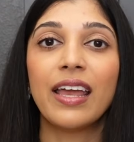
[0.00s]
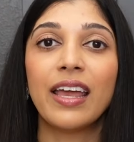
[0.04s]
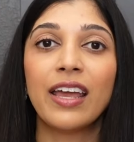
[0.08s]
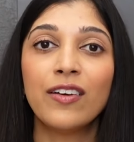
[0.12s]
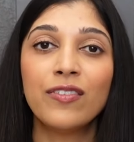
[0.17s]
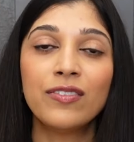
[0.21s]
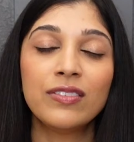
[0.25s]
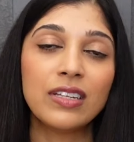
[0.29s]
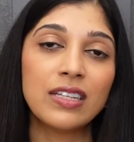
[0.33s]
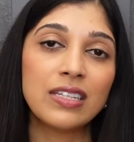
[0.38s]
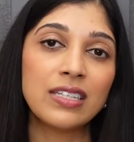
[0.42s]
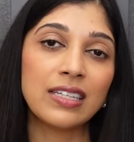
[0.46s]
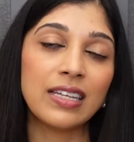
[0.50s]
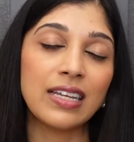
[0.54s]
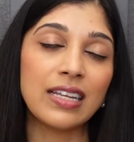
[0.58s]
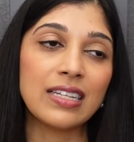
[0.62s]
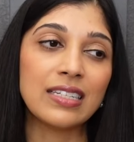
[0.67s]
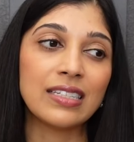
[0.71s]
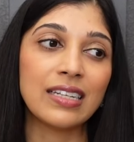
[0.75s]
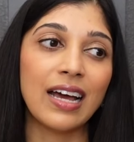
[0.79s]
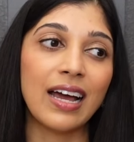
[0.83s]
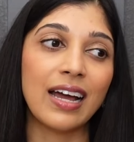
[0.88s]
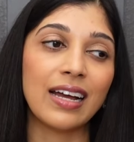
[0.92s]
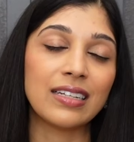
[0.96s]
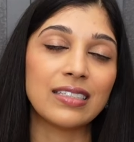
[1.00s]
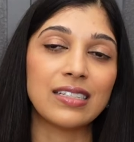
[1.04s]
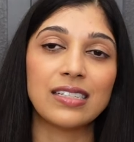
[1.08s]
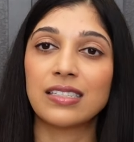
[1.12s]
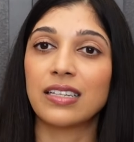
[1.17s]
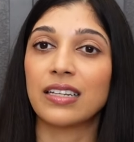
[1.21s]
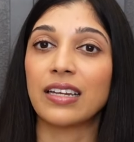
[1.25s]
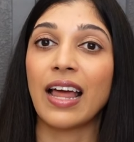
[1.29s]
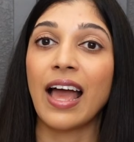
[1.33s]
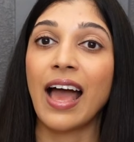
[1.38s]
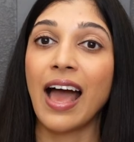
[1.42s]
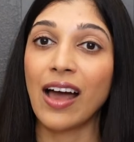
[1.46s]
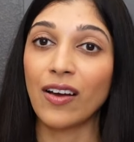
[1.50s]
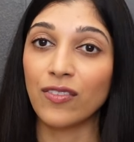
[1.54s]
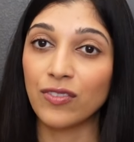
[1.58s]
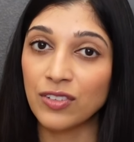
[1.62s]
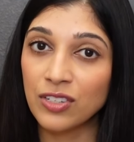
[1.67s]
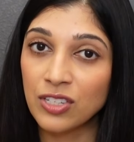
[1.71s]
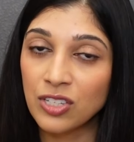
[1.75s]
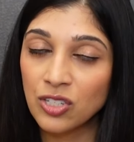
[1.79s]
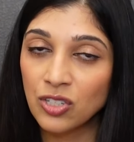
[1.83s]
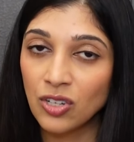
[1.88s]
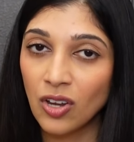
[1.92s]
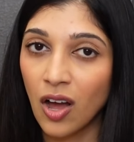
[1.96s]
If the skin tag doesn't have a
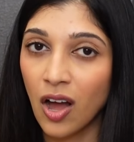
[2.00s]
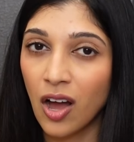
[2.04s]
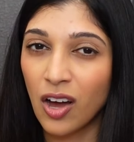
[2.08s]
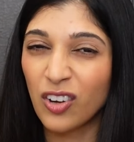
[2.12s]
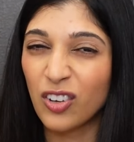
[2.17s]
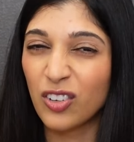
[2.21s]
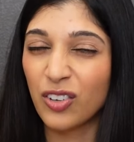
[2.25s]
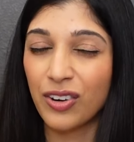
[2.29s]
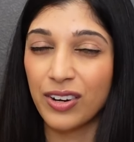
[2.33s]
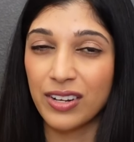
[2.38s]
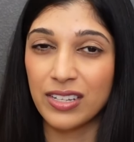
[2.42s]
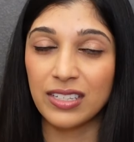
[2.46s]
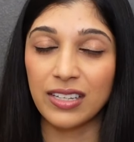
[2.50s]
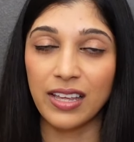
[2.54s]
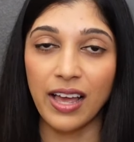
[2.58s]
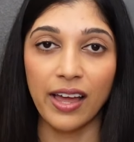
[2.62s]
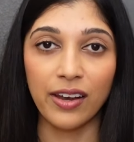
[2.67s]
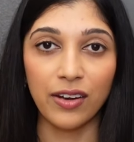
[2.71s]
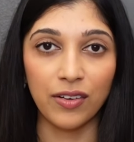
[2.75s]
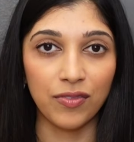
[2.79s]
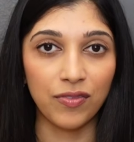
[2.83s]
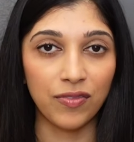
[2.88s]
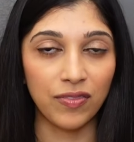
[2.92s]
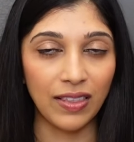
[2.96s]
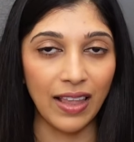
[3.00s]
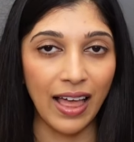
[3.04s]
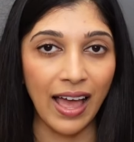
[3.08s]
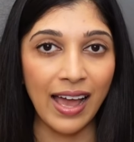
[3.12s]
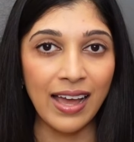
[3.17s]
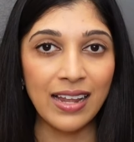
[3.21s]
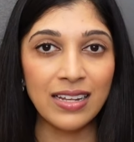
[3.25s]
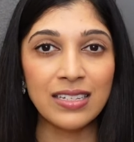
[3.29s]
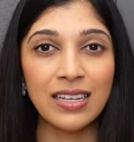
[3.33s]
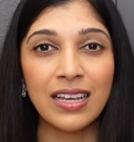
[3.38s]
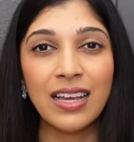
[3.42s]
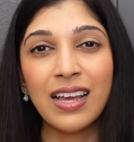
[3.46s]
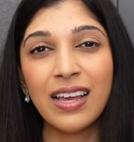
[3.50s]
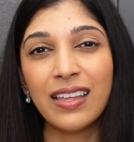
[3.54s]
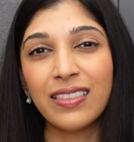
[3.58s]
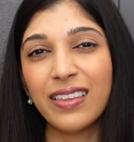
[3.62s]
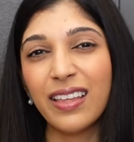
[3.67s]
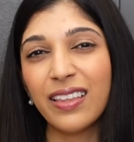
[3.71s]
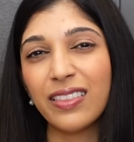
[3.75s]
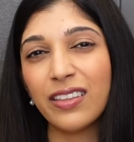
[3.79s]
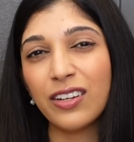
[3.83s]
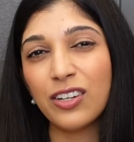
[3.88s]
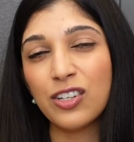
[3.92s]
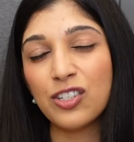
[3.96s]
stalk or it's kind of flat,
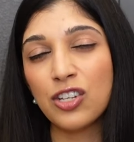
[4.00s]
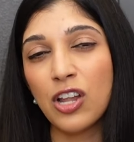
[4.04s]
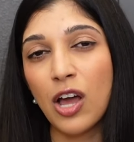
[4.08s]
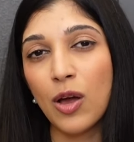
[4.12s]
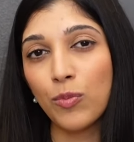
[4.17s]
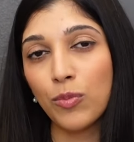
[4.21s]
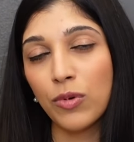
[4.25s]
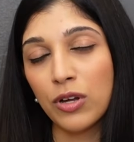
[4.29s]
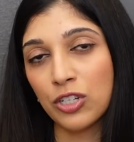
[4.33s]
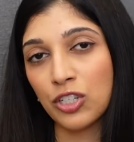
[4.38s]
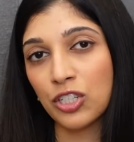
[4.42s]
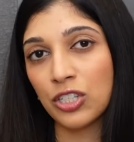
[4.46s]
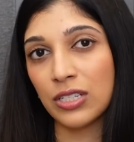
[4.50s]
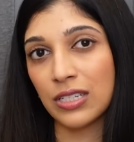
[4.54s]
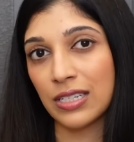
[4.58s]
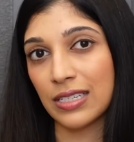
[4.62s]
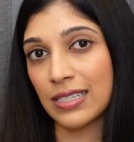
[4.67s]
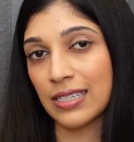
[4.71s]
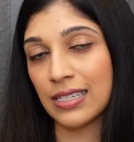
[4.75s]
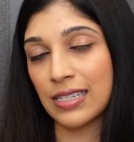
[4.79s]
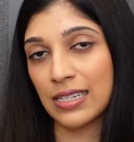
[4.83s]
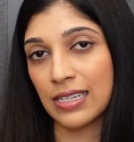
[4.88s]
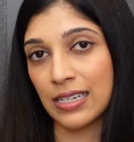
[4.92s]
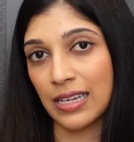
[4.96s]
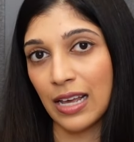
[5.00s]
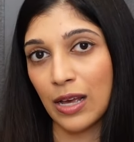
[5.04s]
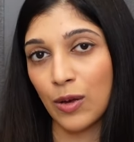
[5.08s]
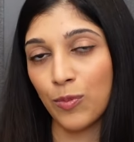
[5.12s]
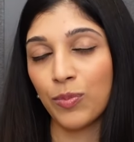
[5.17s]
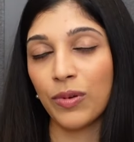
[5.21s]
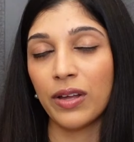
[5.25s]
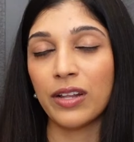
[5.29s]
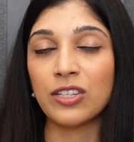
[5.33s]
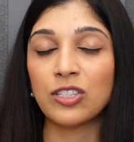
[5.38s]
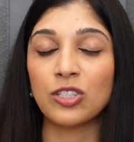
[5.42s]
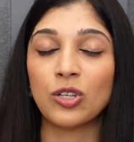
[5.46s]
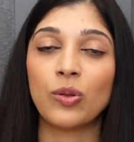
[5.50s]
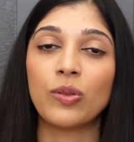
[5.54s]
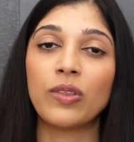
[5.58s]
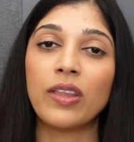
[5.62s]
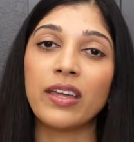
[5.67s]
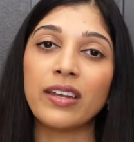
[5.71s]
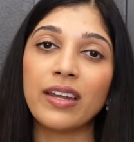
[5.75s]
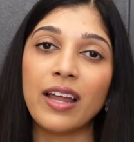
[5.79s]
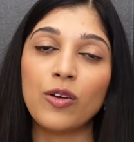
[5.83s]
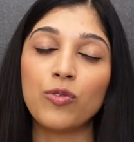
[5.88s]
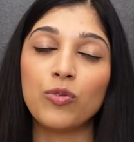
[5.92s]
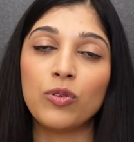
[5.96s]
then there's not much to snip. And so
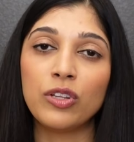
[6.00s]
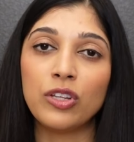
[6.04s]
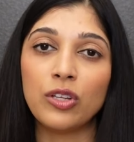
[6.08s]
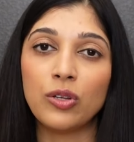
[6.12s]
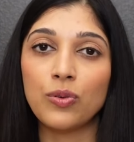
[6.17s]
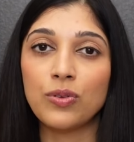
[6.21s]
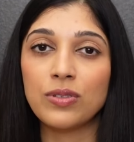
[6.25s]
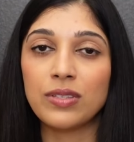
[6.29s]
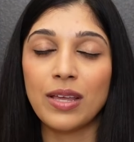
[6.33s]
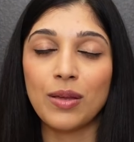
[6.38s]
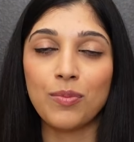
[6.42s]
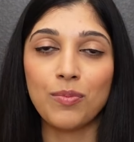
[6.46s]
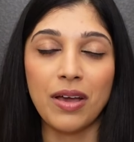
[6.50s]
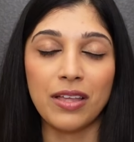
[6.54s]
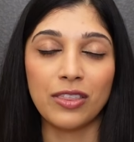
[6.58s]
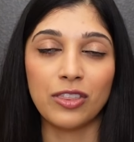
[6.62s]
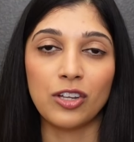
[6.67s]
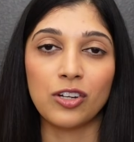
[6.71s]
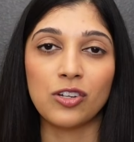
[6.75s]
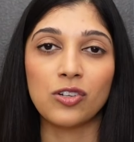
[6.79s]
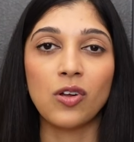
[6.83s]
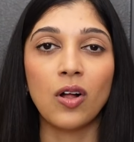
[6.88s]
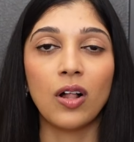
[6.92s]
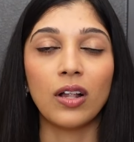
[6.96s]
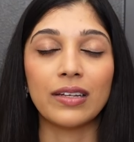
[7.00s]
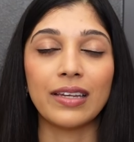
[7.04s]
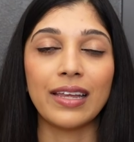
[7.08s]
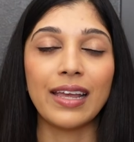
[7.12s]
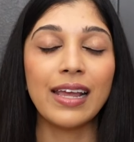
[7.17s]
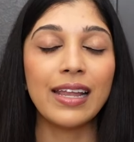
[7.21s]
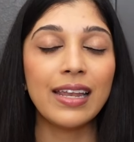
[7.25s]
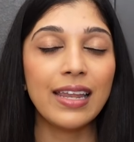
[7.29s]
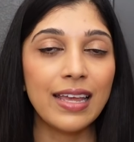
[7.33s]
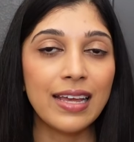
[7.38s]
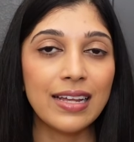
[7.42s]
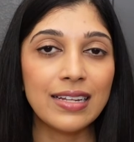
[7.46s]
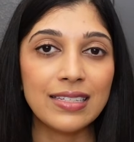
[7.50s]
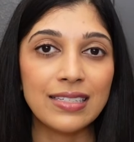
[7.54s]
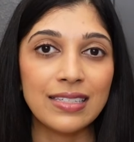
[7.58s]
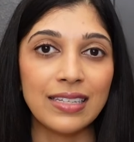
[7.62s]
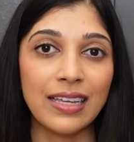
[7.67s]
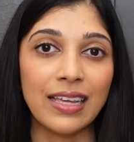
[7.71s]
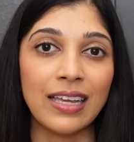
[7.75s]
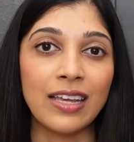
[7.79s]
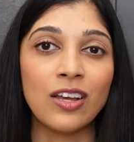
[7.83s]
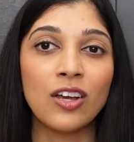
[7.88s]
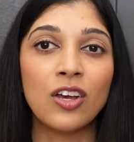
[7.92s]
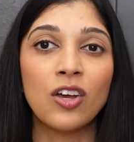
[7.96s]
then I will use a method called
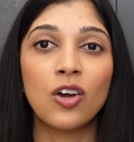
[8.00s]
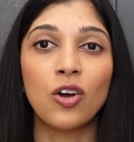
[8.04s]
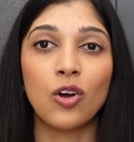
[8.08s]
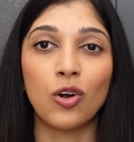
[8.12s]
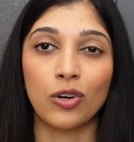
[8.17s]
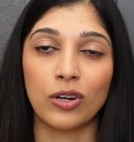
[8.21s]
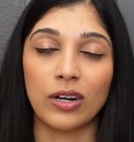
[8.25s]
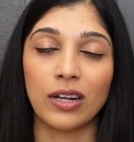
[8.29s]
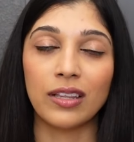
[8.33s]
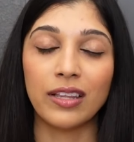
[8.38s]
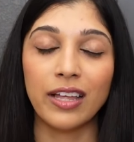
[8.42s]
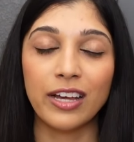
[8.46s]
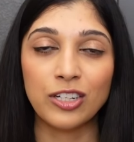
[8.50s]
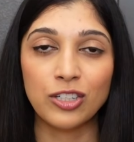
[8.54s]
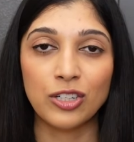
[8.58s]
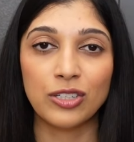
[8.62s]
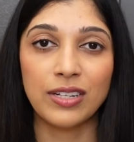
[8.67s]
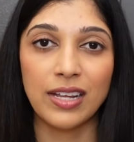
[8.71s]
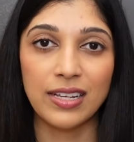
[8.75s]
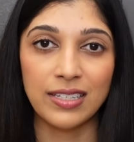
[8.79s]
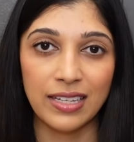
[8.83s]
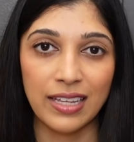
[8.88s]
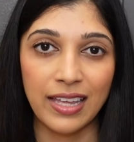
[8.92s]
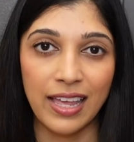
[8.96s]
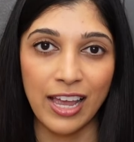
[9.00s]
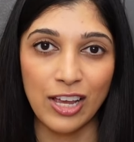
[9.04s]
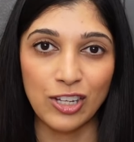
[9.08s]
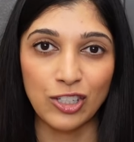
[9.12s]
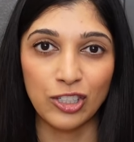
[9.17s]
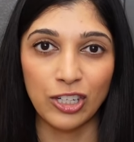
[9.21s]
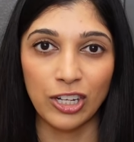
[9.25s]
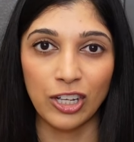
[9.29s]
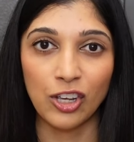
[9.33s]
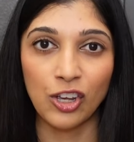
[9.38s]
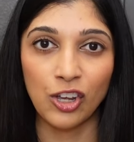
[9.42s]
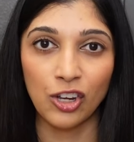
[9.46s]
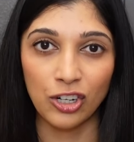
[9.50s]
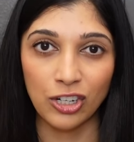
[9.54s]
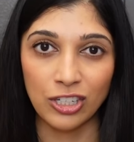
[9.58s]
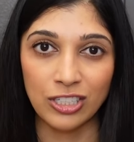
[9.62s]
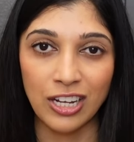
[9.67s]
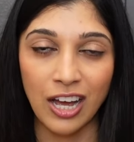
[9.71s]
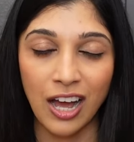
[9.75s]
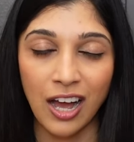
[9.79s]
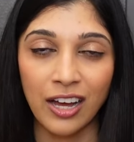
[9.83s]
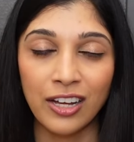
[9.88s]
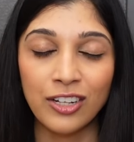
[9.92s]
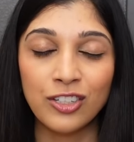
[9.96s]
EDNC, or electrodesiccation and
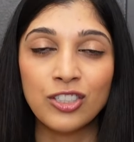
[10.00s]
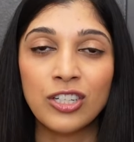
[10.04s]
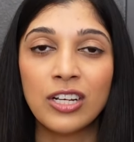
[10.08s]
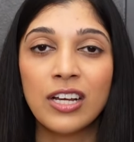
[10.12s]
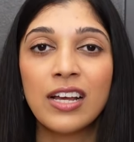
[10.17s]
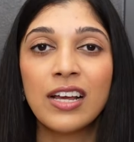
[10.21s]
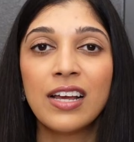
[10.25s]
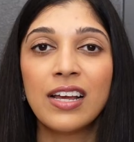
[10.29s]
curettage.